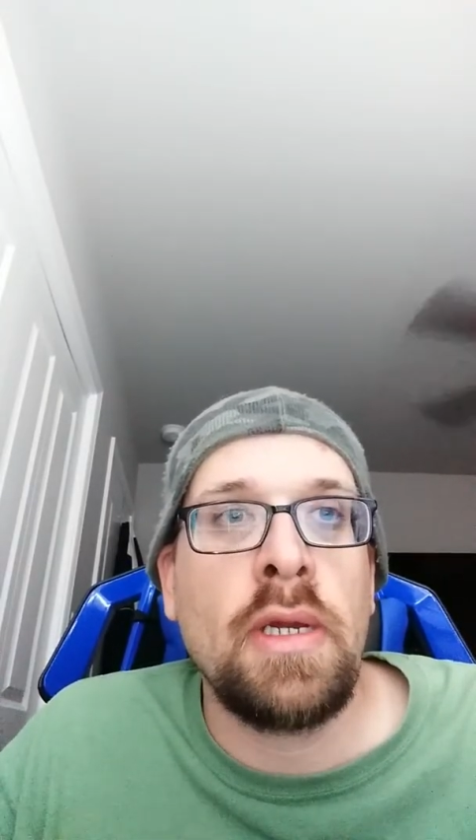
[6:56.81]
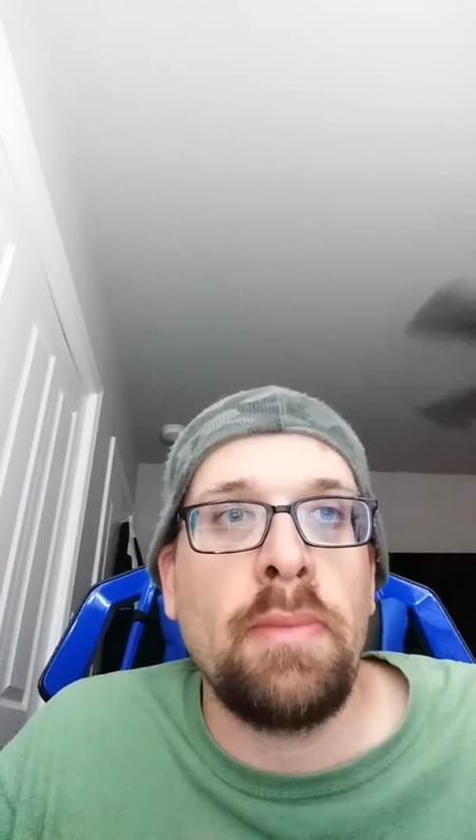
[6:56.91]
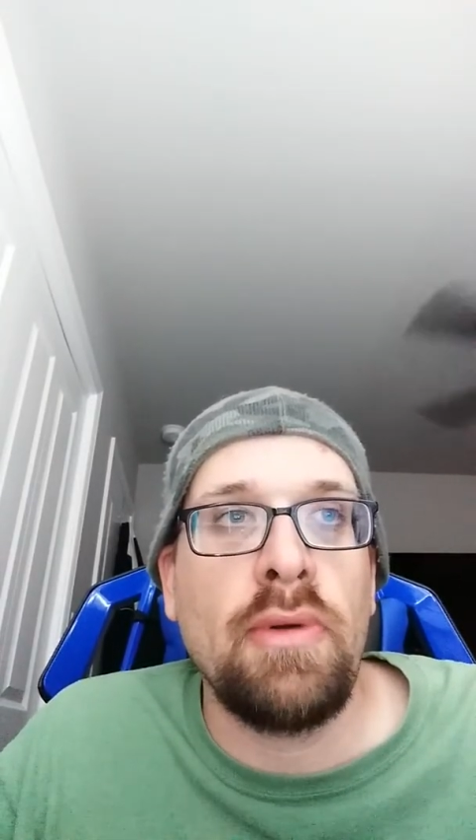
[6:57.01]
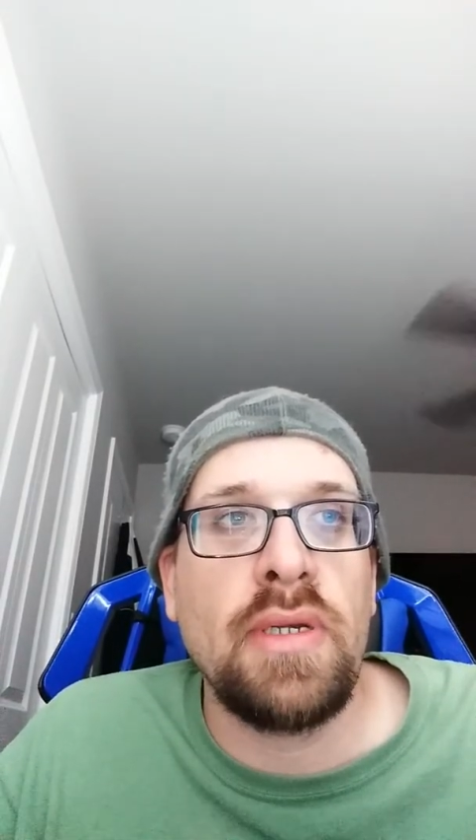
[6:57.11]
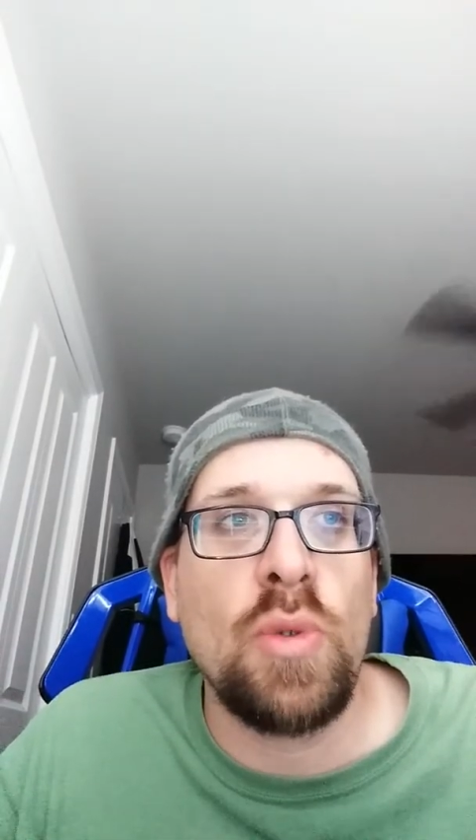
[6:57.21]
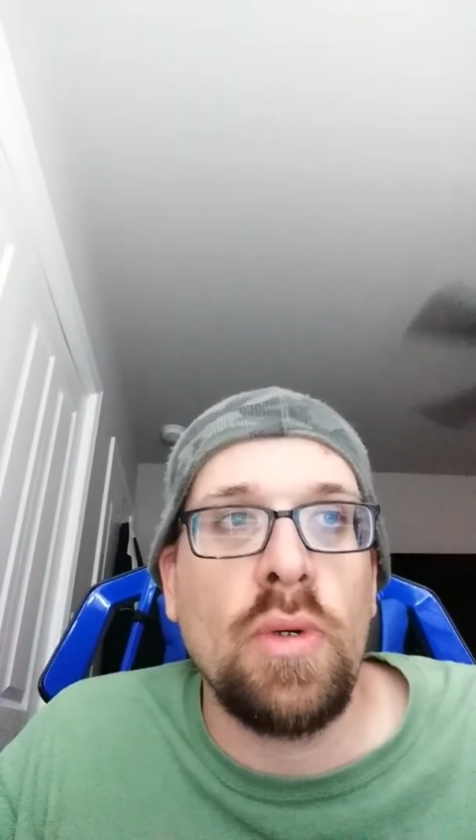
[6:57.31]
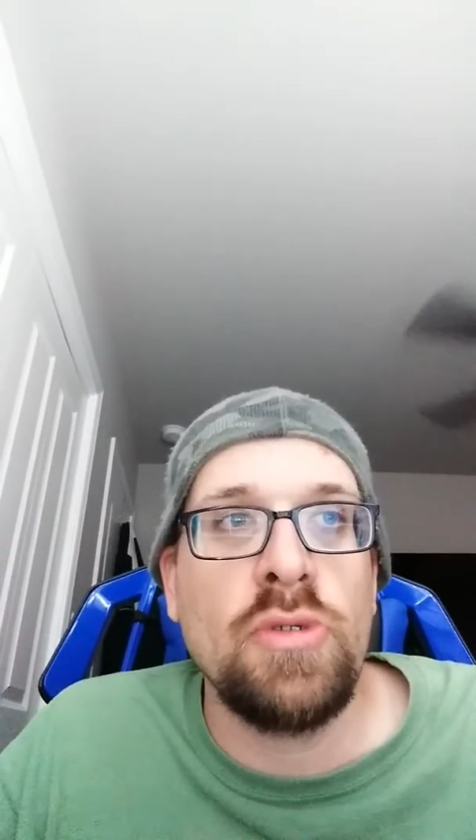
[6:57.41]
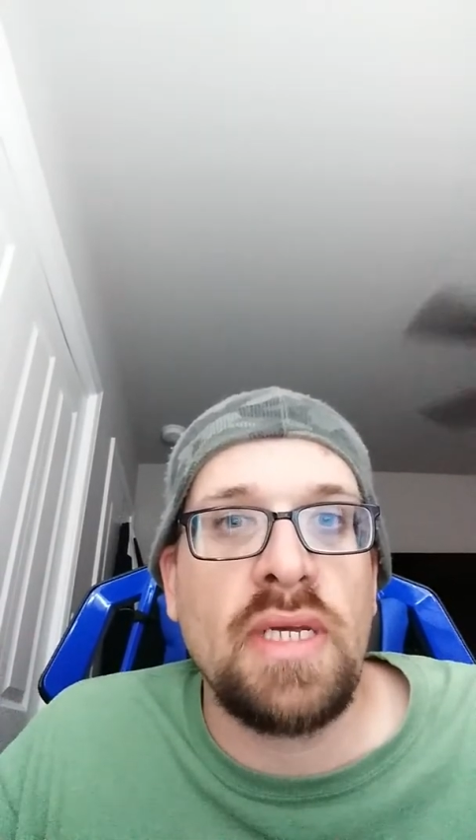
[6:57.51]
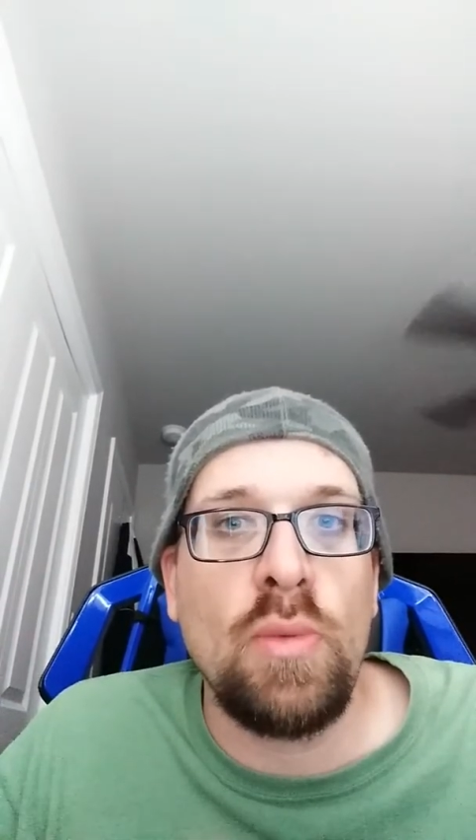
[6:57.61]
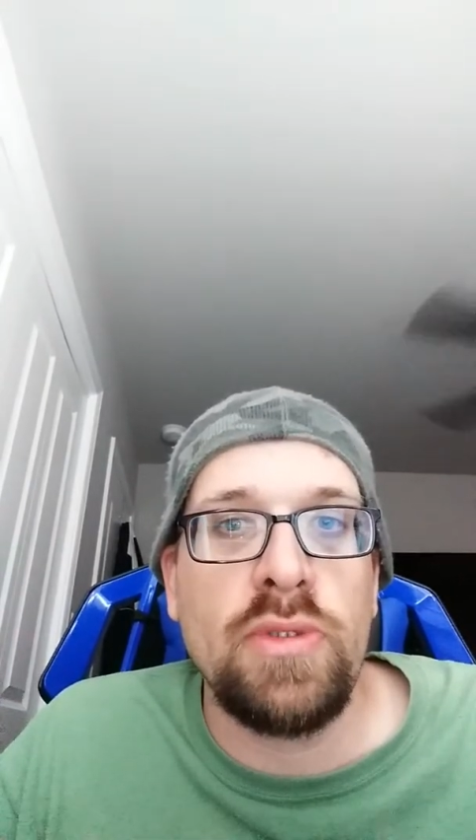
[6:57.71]
around the corner. You
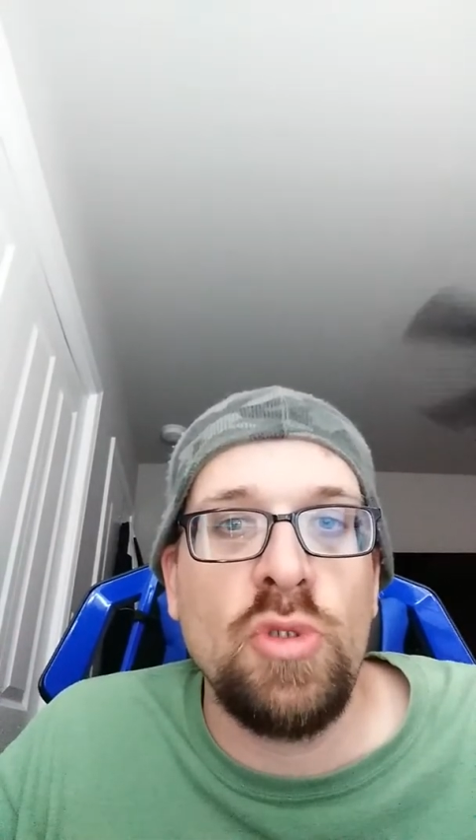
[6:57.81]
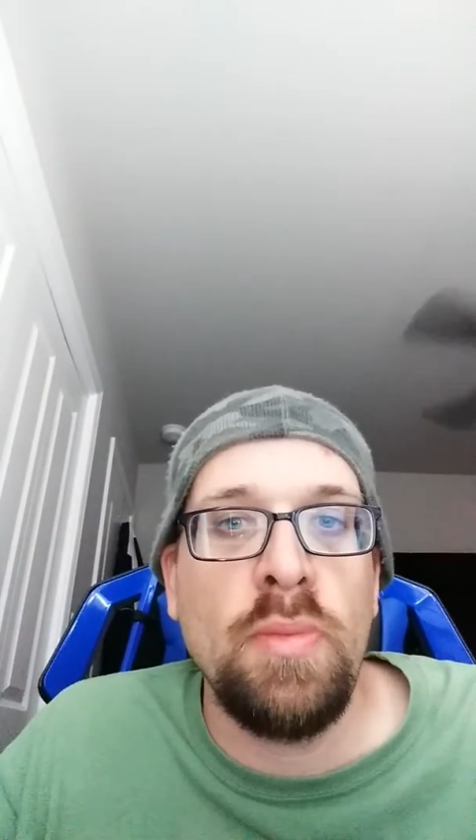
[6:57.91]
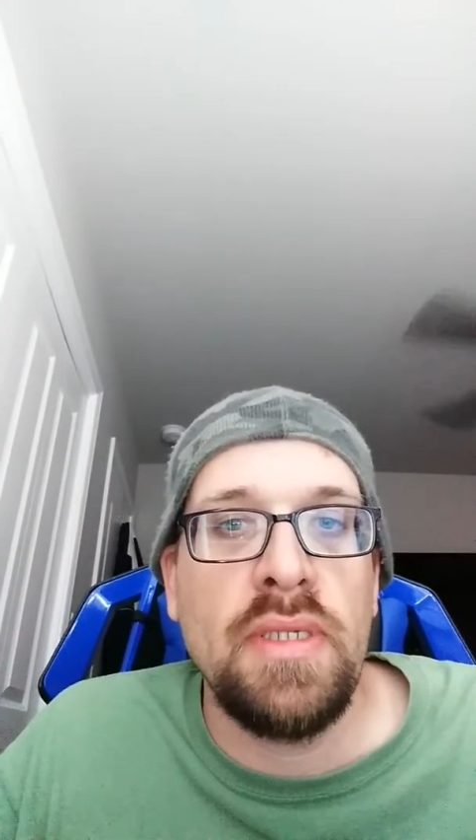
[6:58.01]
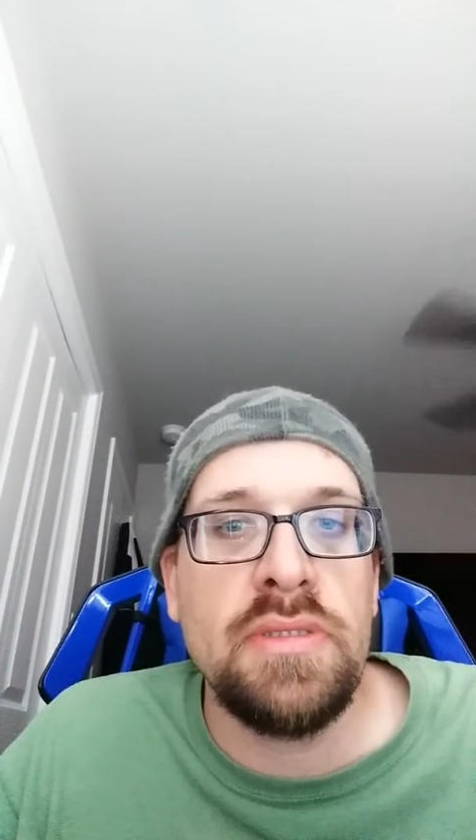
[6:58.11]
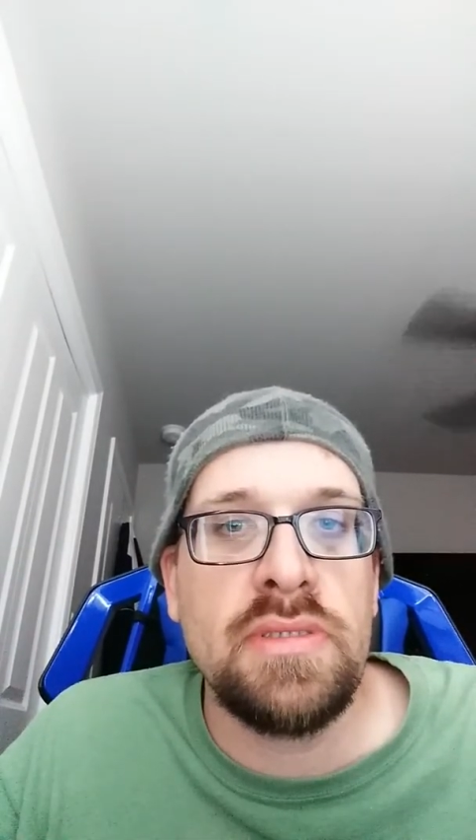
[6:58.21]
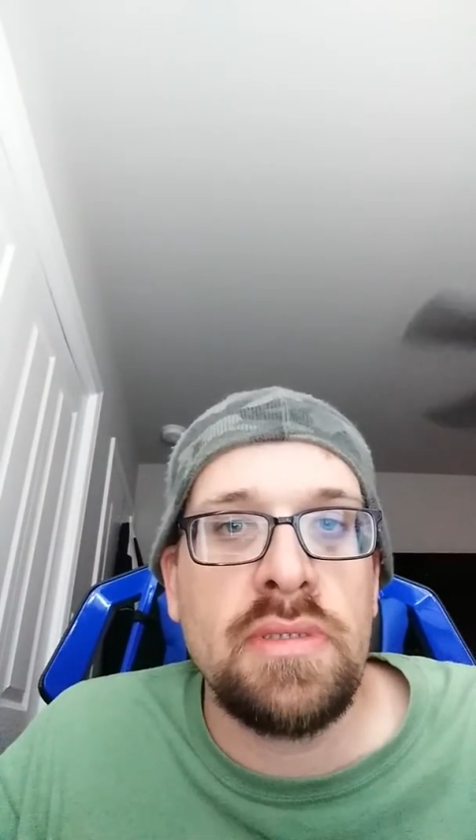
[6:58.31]
got, what, two months?